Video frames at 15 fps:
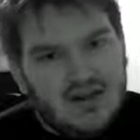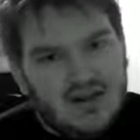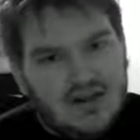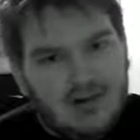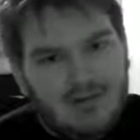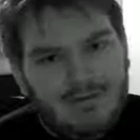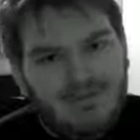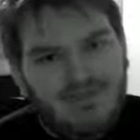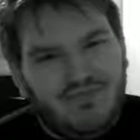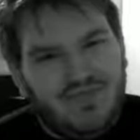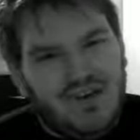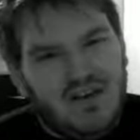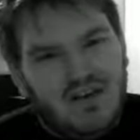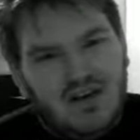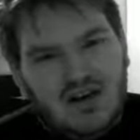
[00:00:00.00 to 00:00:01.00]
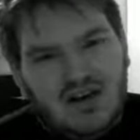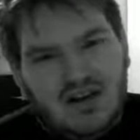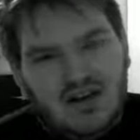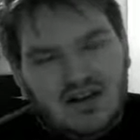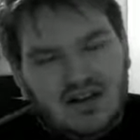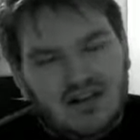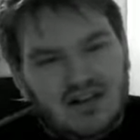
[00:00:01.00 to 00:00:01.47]

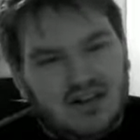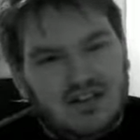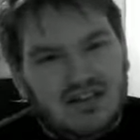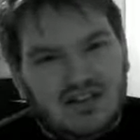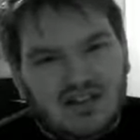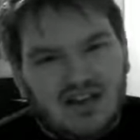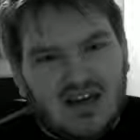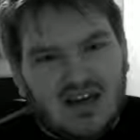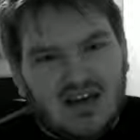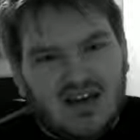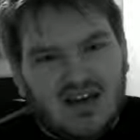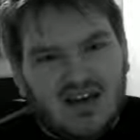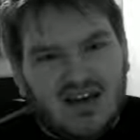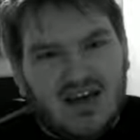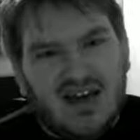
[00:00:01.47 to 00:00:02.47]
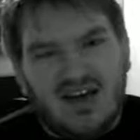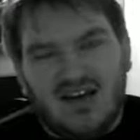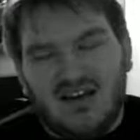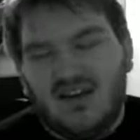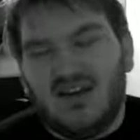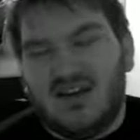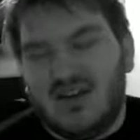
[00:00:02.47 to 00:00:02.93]
that's kind of like
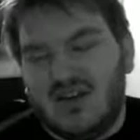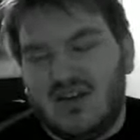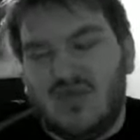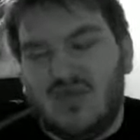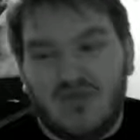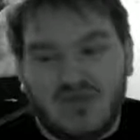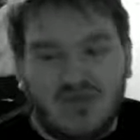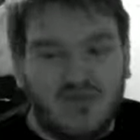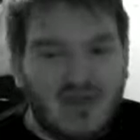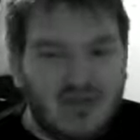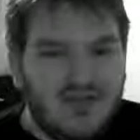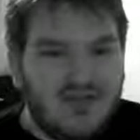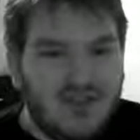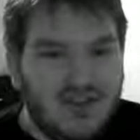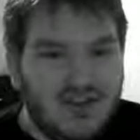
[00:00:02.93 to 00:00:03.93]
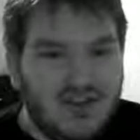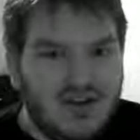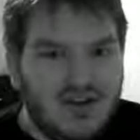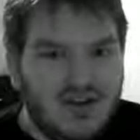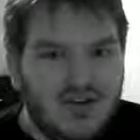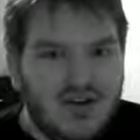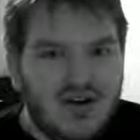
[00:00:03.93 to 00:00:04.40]
the runner of the
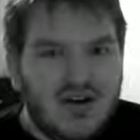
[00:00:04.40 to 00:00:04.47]
show.